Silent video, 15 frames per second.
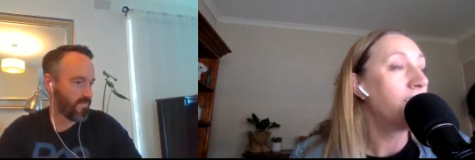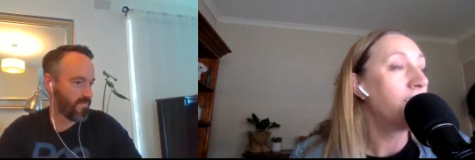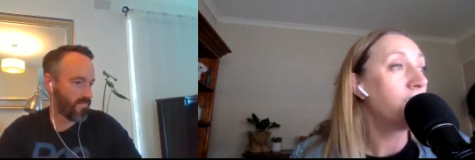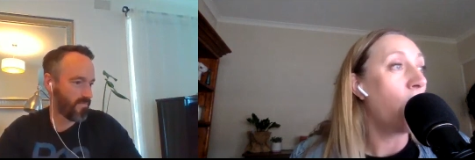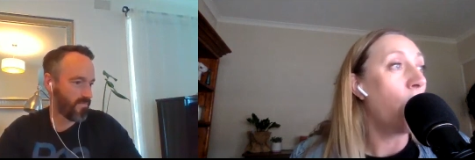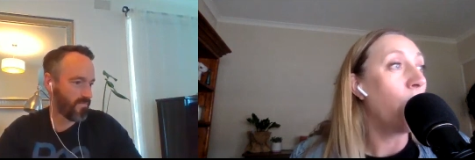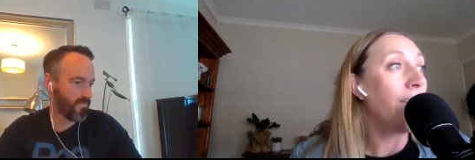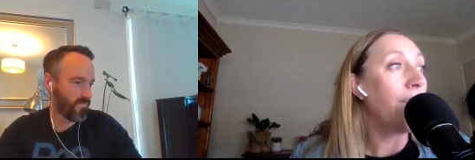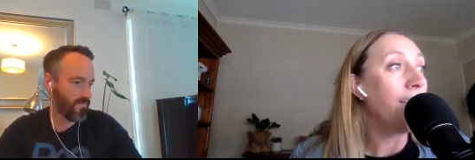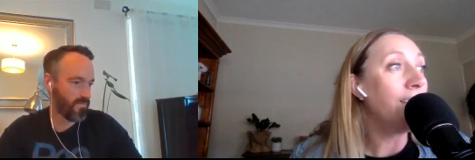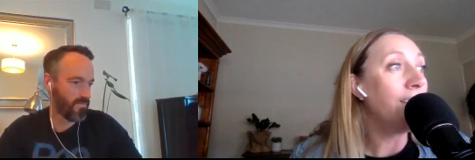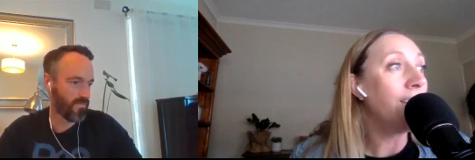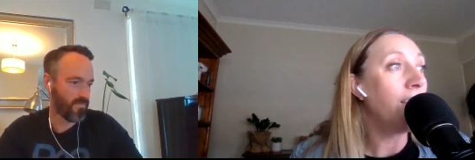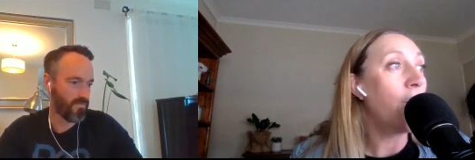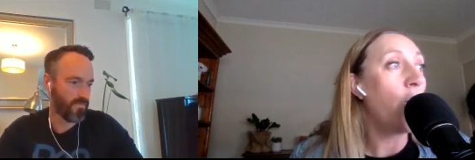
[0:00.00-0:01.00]
Speaker 1: So
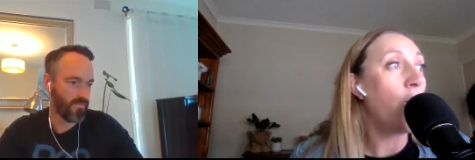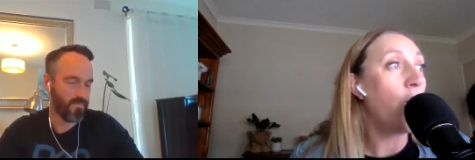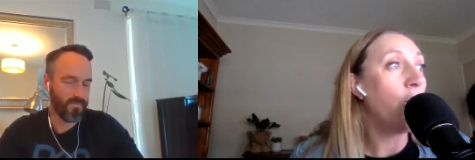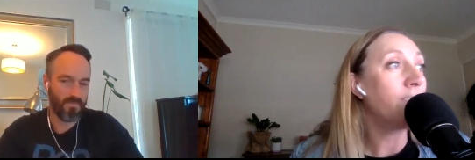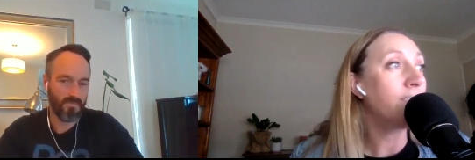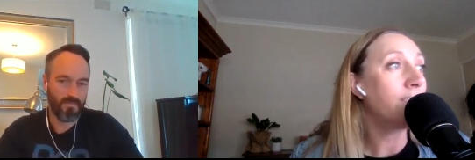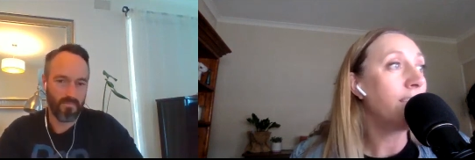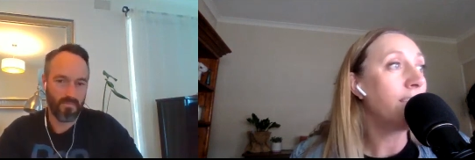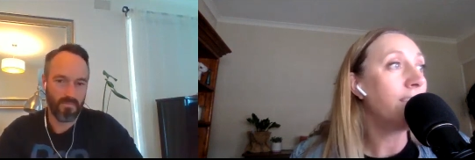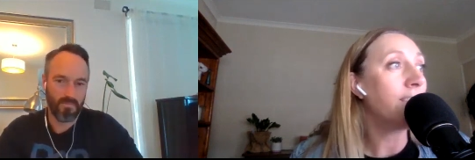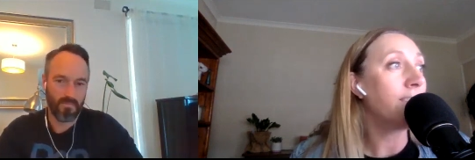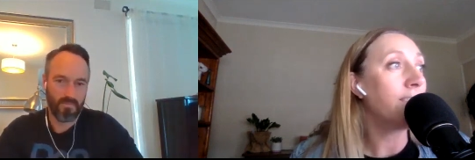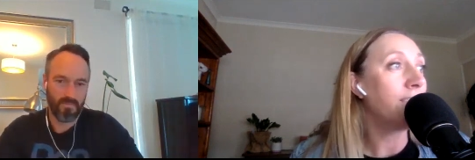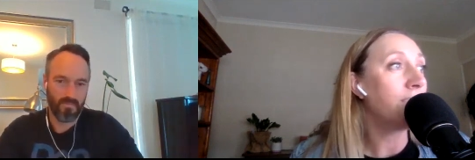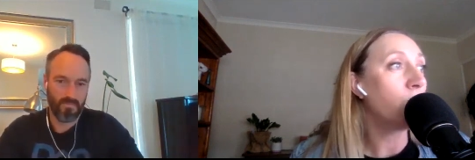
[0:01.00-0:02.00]
in her
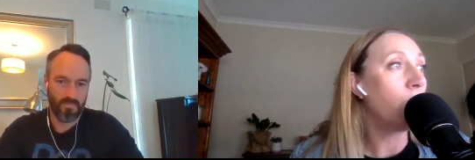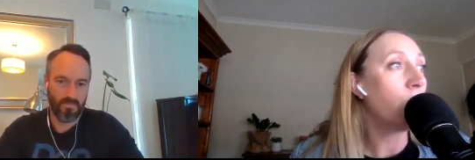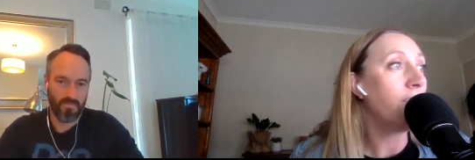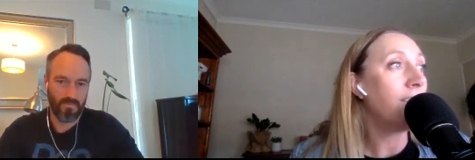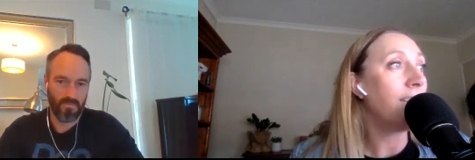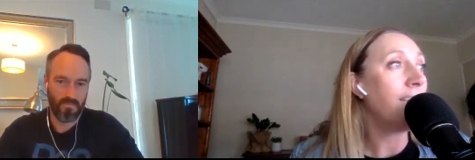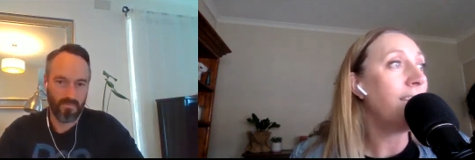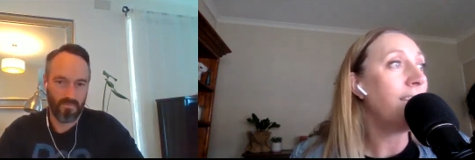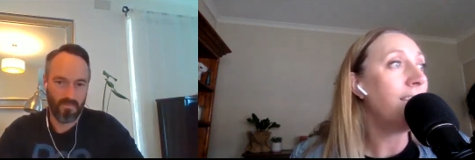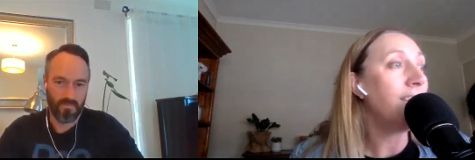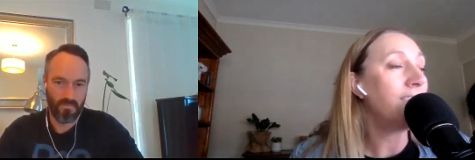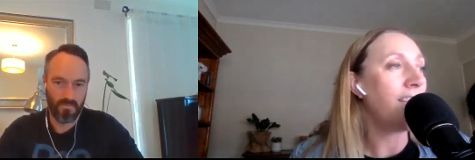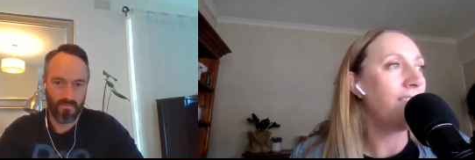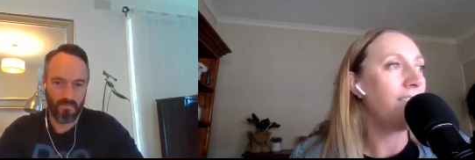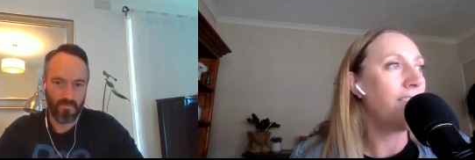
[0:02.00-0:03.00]
seat this week
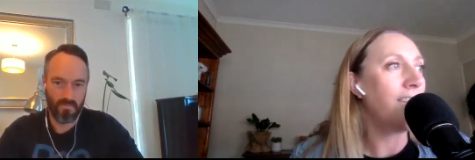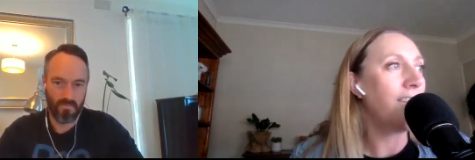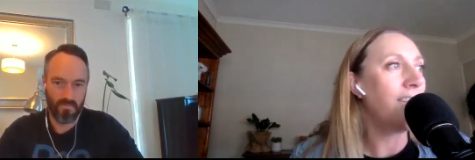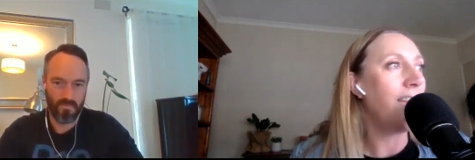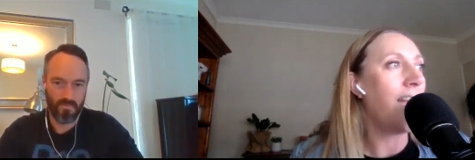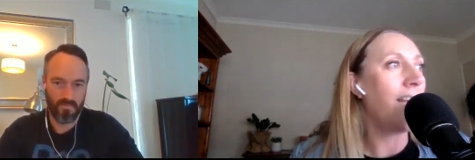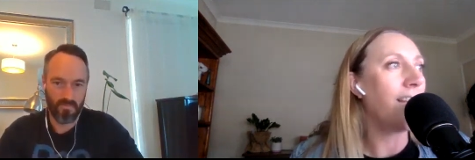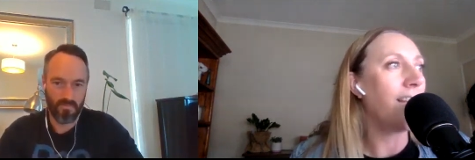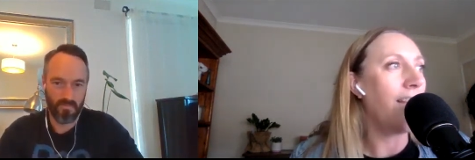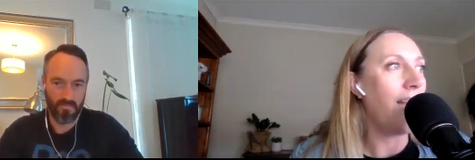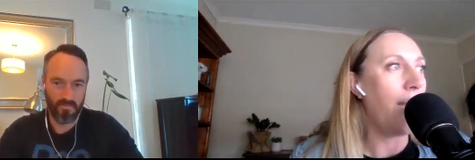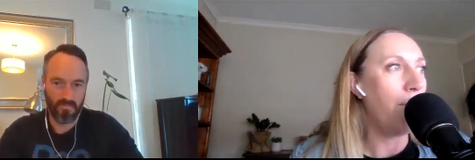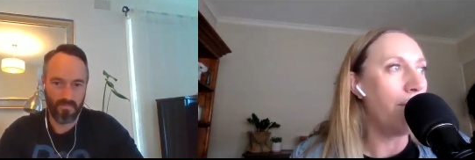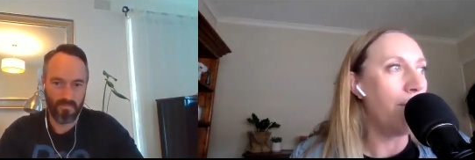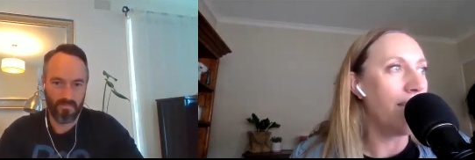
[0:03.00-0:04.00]
is the
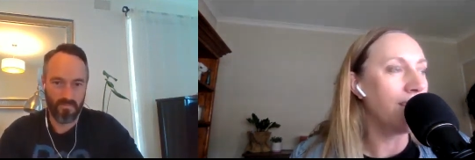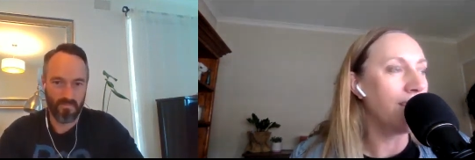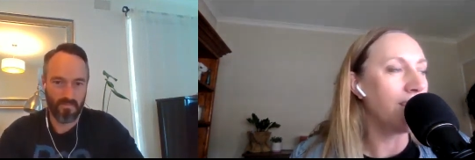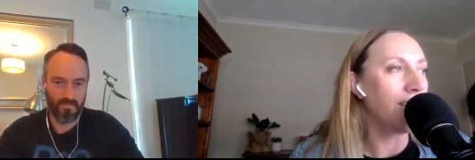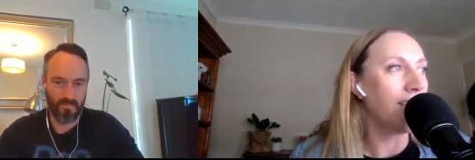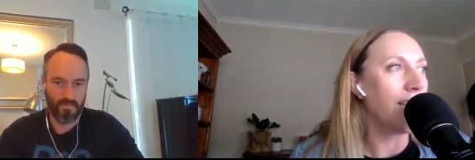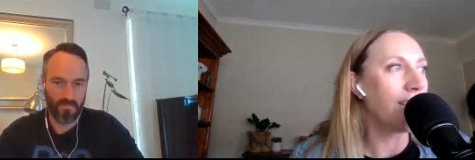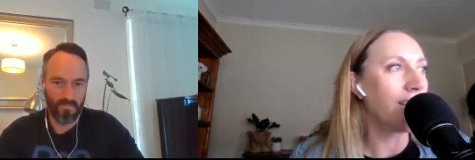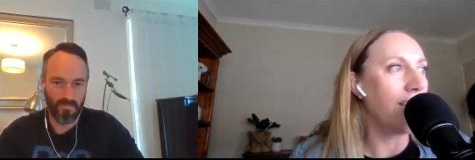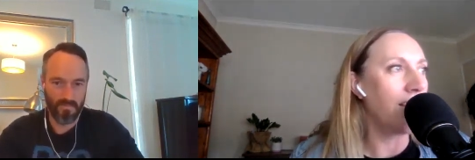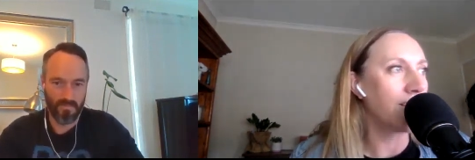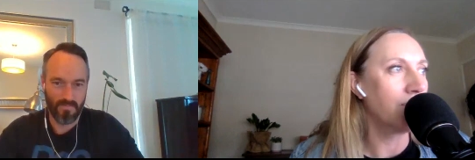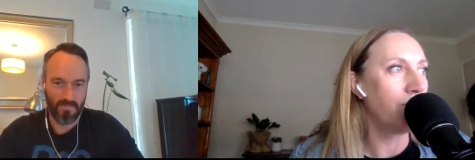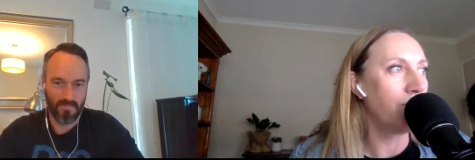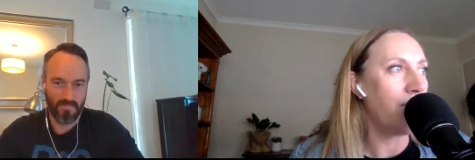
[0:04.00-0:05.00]
amazing
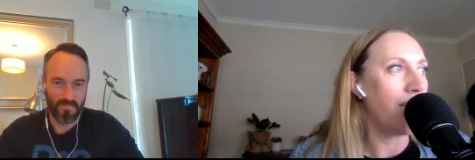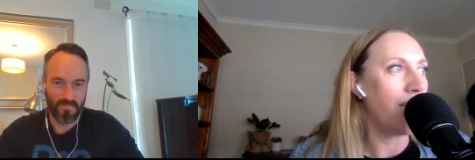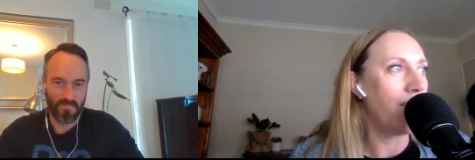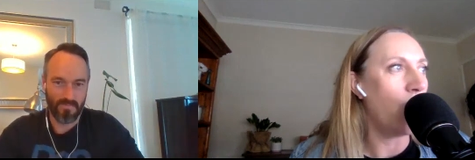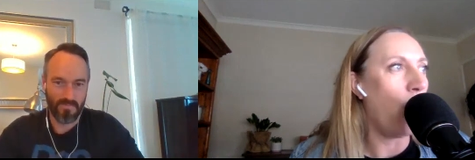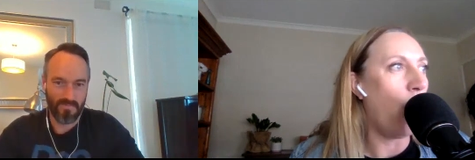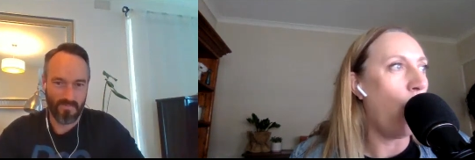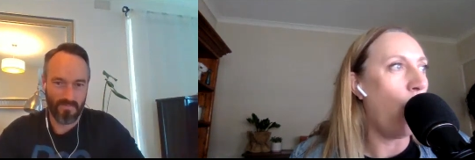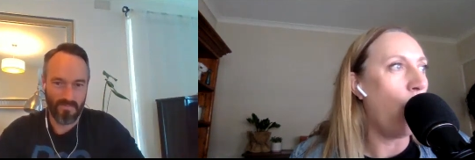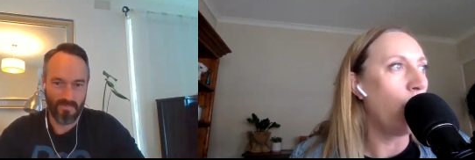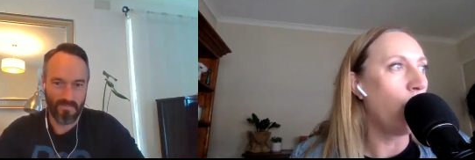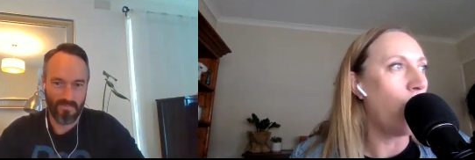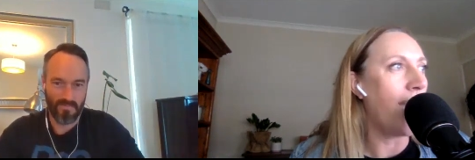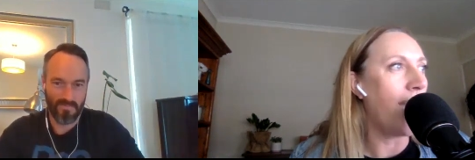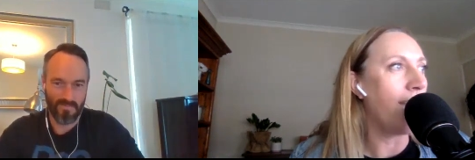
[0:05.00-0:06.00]
cousin Ben, all
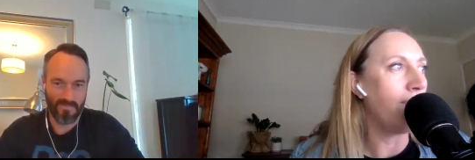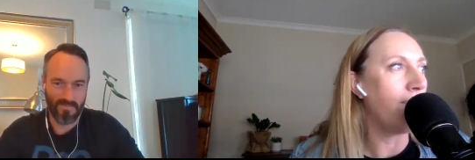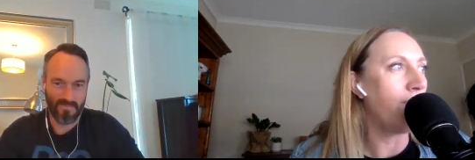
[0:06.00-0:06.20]
the way